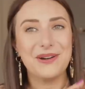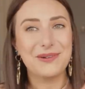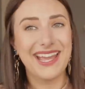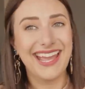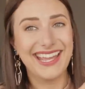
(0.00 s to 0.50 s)

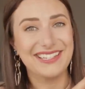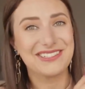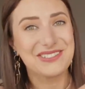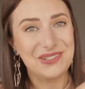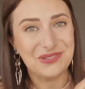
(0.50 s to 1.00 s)
Okay,
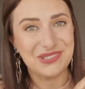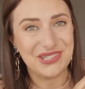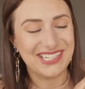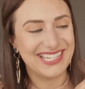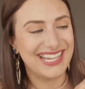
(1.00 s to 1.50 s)
so
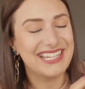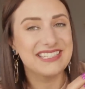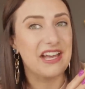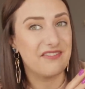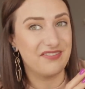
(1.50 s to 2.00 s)
look,
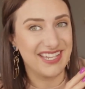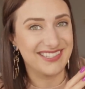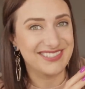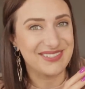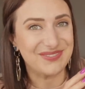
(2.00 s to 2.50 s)
it's a
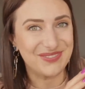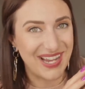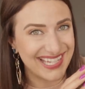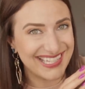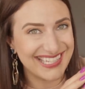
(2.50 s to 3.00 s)
vase,
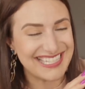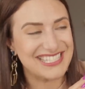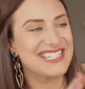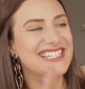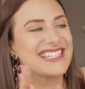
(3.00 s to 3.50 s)
right?
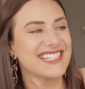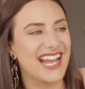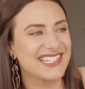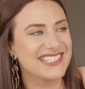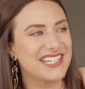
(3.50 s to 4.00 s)
It's
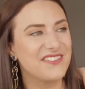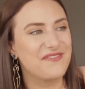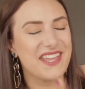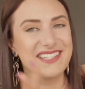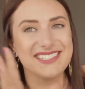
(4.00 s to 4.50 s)
disguised like a
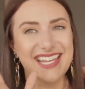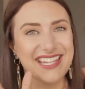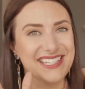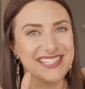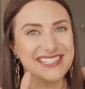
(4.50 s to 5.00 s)
vase.
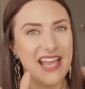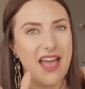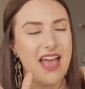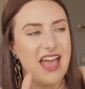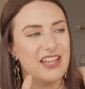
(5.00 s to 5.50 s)
It is
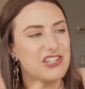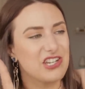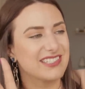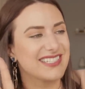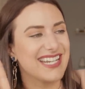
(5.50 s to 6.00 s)

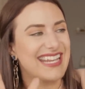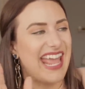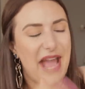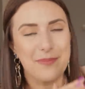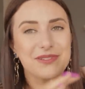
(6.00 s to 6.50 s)
just an
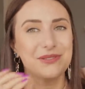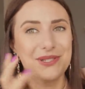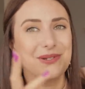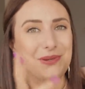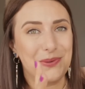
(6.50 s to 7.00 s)

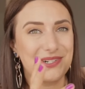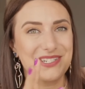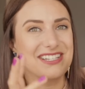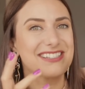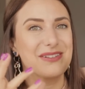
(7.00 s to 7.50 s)
absolutely
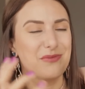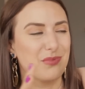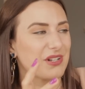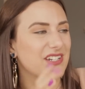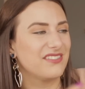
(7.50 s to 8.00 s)
gorgeous
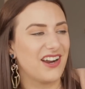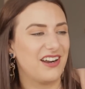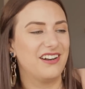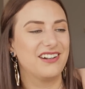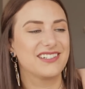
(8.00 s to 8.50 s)
work of
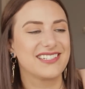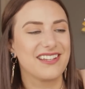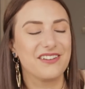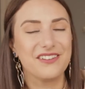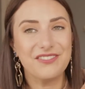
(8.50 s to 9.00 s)
art
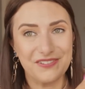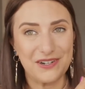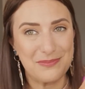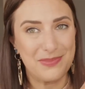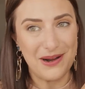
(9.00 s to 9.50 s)

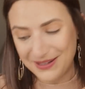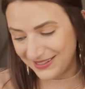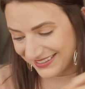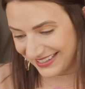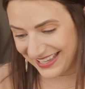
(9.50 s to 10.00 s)
for a
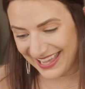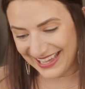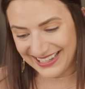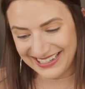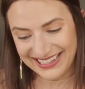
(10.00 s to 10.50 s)
bong
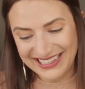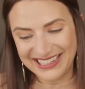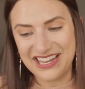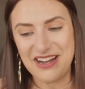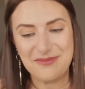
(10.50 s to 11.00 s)
and
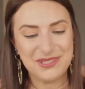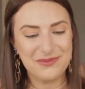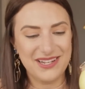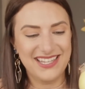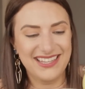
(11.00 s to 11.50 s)
it comes
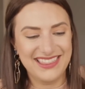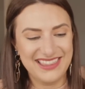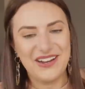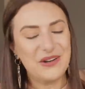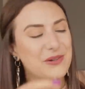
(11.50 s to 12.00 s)

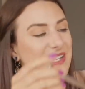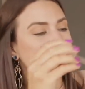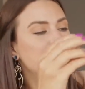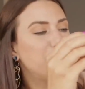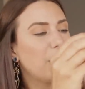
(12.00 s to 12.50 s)
with oh
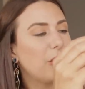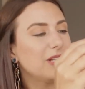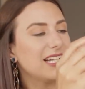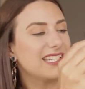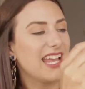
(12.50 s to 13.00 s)
its
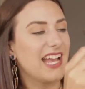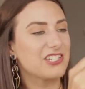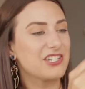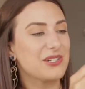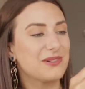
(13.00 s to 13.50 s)
bowl
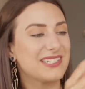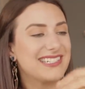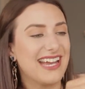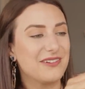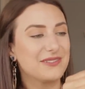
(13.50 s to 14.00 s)
attached to a
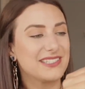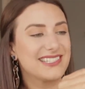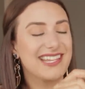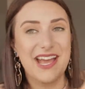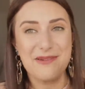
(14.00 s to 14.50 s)
down
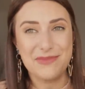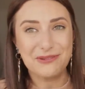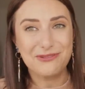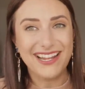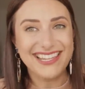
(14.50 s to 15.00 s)
stem
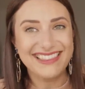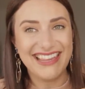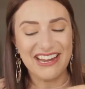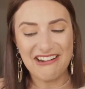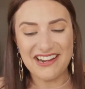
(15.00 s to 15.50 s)
right
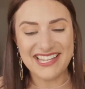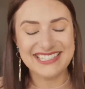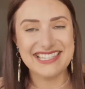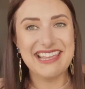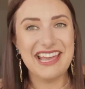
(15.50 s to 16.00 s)
there
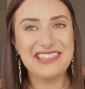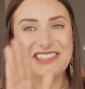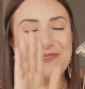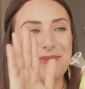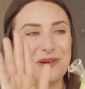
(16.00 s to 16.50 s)
isn't that
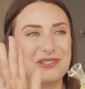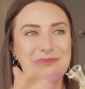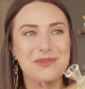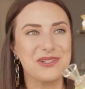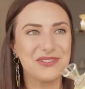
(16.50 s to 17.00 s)
the
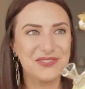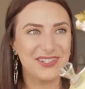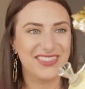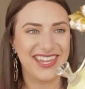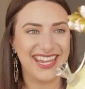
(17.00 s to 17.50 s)
most
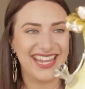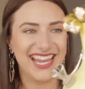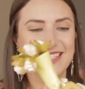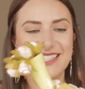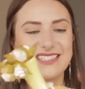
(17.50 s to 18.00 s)
beautiful
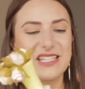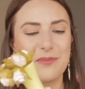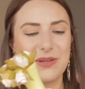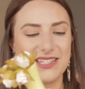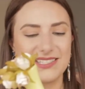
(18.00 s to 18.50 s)
thing these
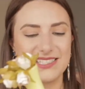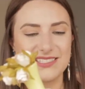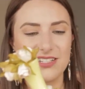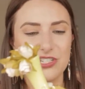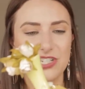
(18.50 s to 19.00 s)

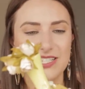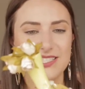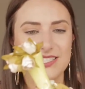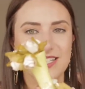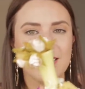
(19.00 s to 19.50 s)
pieces are
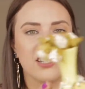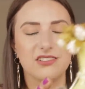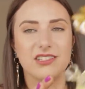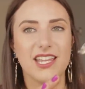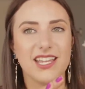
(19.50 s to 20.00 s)
just
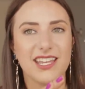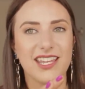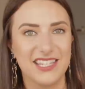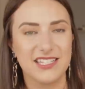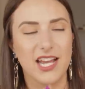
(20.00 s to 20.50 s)
they're like
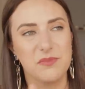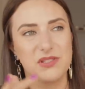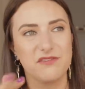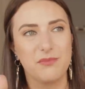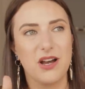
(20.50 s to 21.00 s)
the types
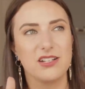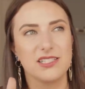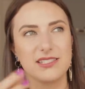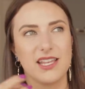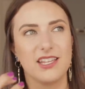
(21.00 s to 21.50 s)
of
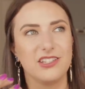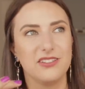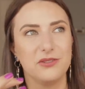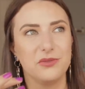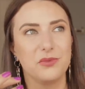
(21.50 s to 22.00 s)
bongs that
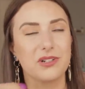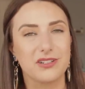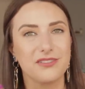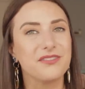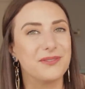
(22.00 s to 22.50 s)
you
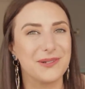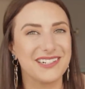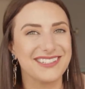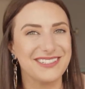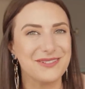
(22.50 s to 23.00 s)
work
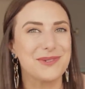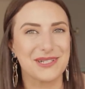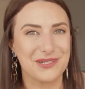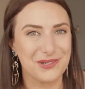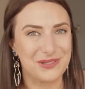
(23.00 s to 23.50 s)
for you
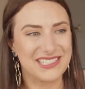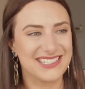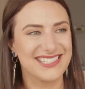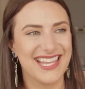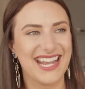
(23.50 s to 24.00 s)
work
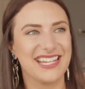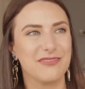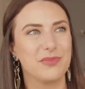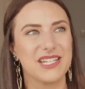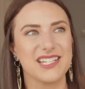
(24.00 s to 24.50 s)
towards
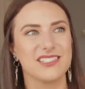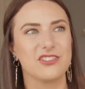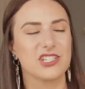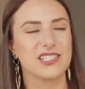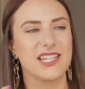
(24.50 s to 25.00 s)
getting because they're
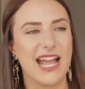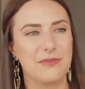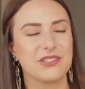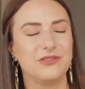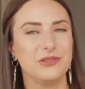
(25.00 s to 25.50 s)
just
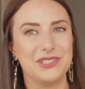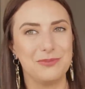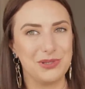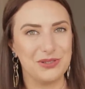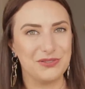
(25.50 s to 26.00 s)
absolutely
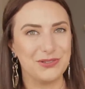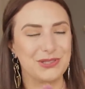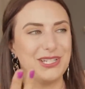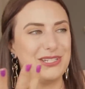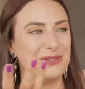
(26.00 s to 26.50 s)

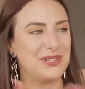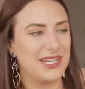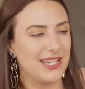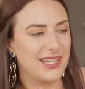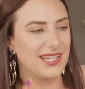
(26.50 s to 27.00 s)
beautiful and
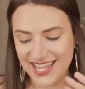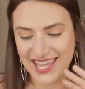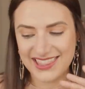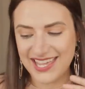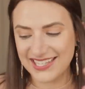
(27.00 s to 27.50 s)
unique
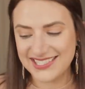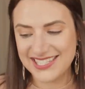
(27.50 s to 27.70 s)
that's